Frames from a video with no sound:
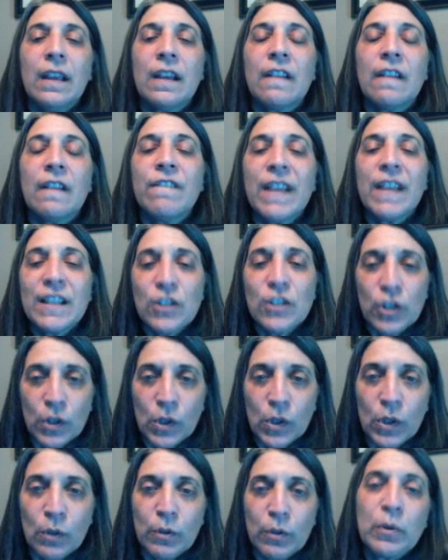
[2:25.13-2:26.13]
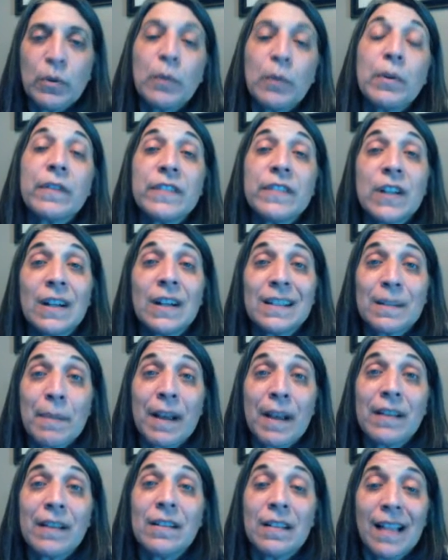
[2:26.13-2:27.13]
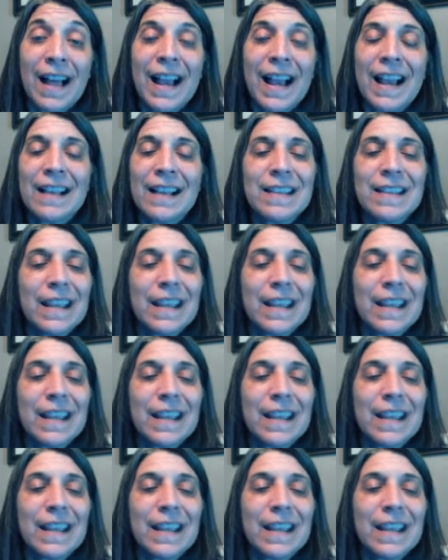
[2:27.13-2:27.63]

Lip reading: Conventional, which we would have talked about in class,